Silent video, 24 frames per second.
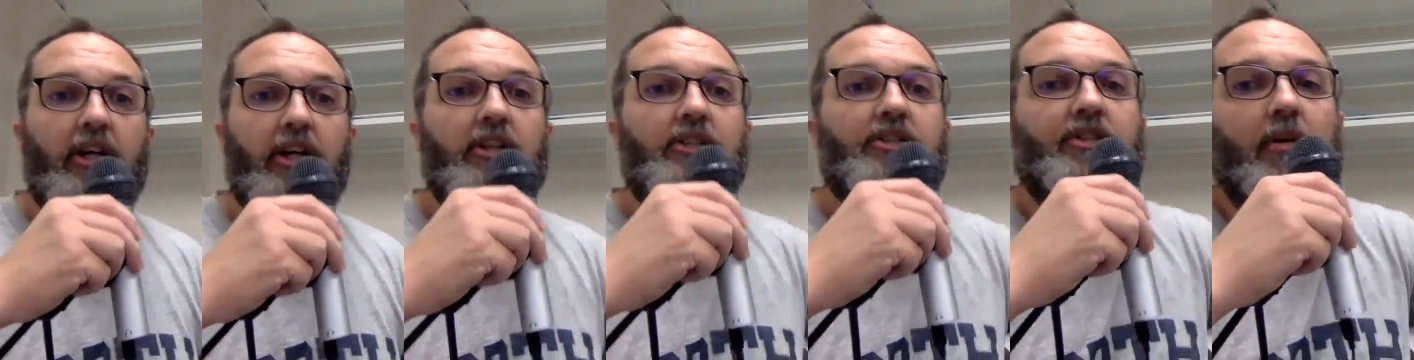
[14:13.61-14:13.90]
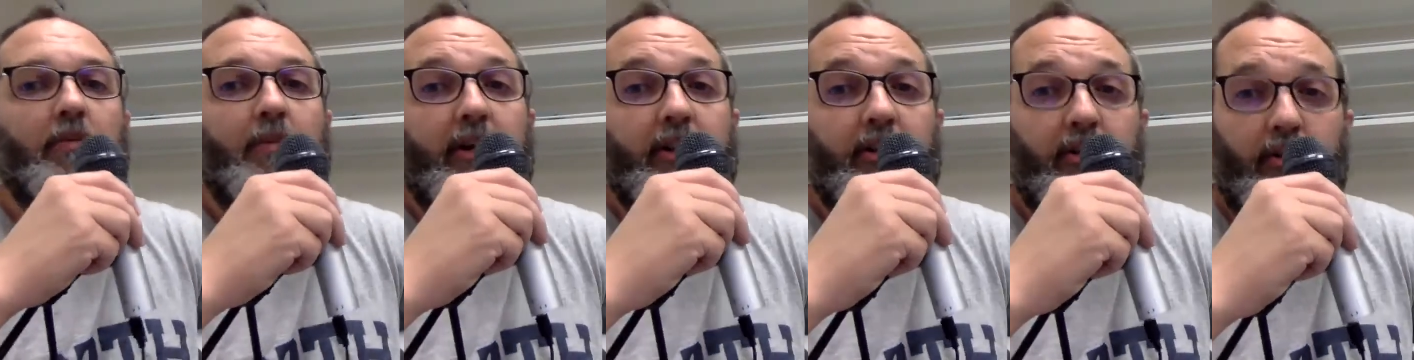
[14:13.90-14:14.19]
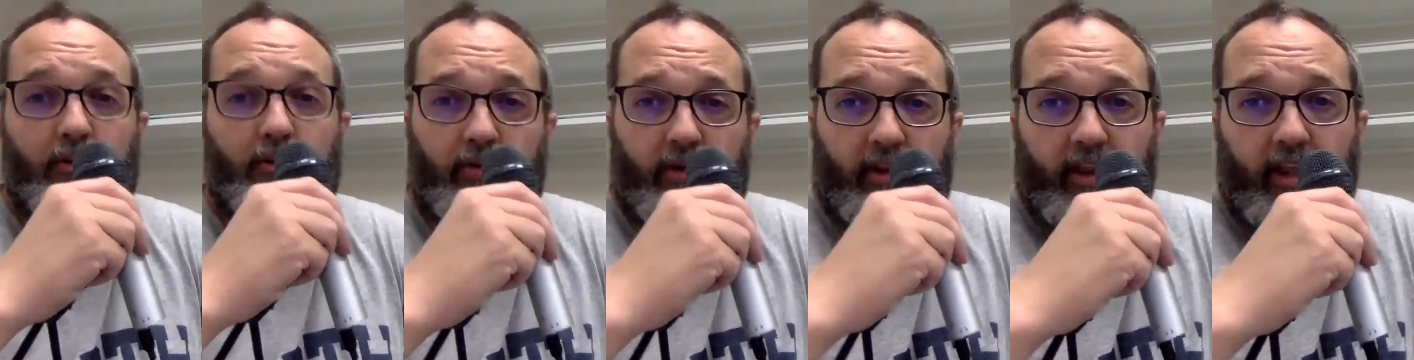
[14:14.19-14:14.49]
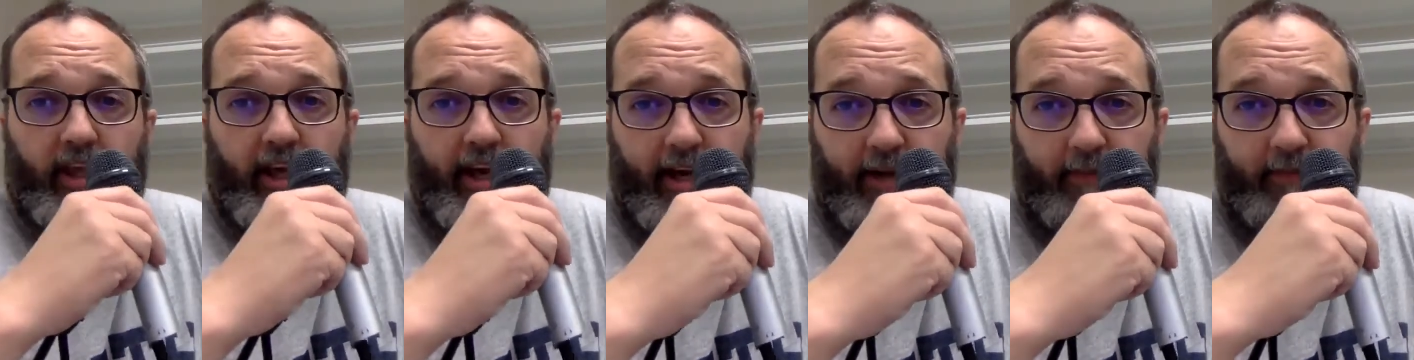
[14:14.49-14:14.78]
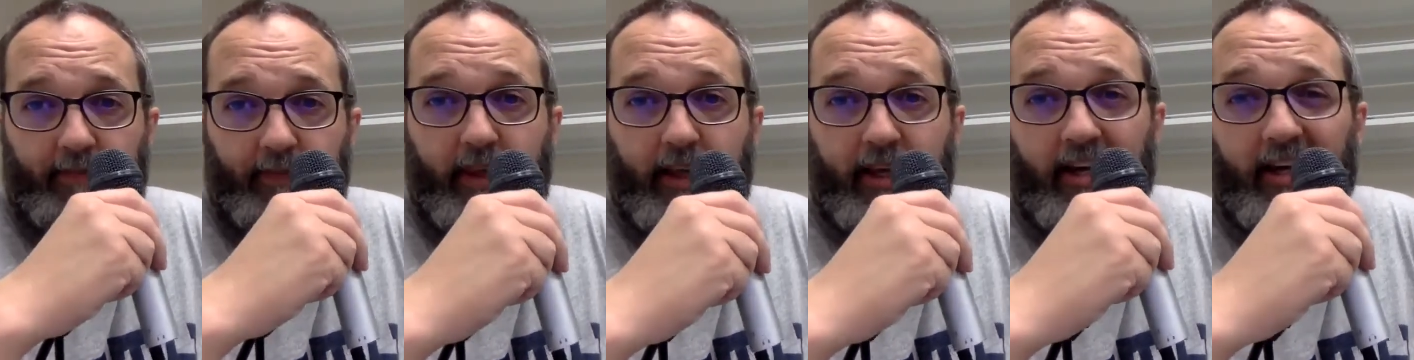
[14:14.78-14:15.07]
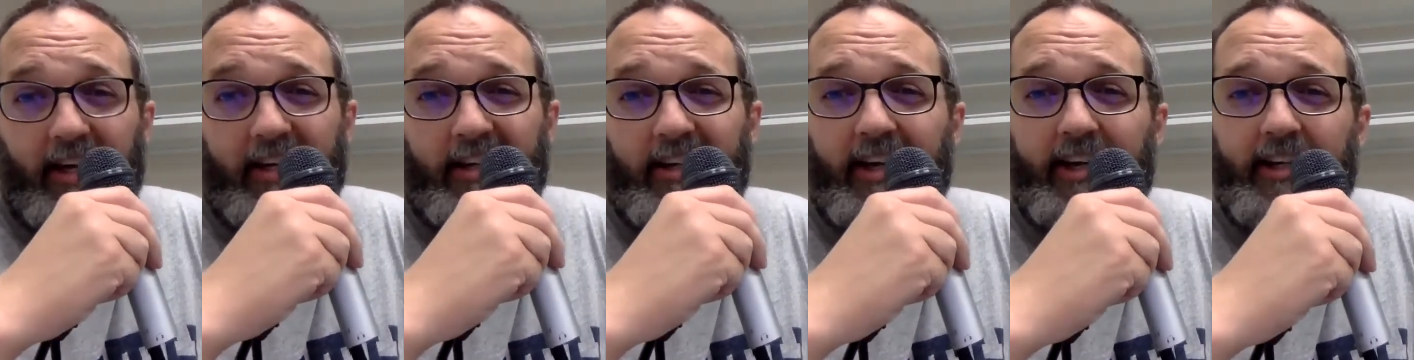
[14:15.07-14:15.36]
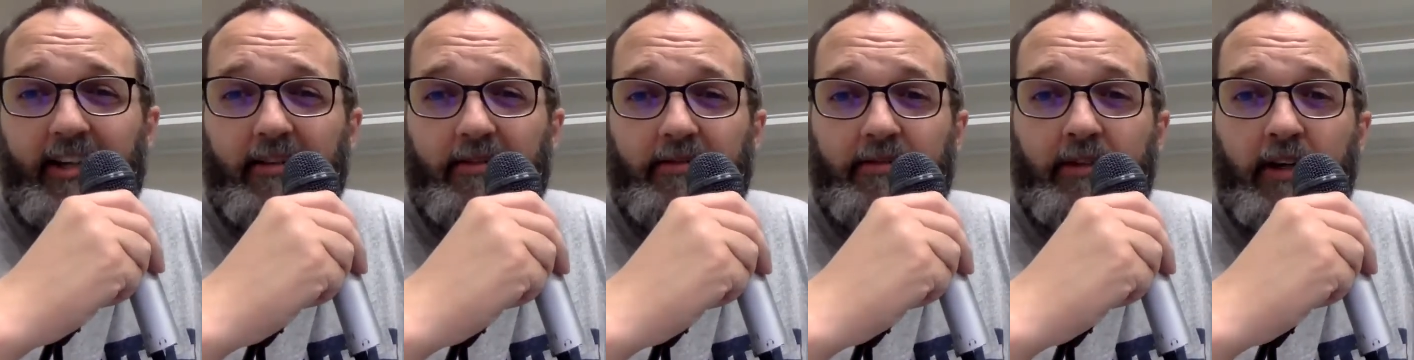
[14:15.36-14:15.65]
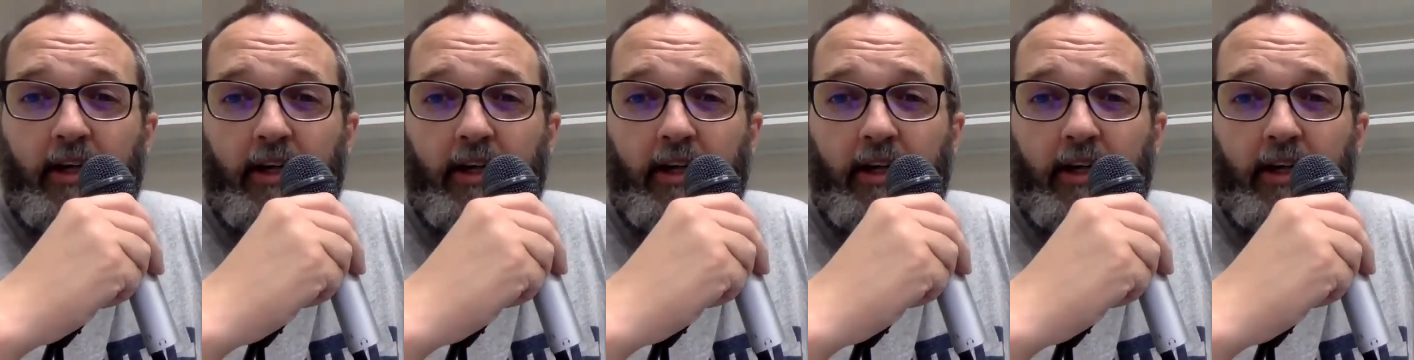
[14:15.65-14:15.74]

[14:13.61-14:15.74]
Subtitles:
So by doing that, I kind of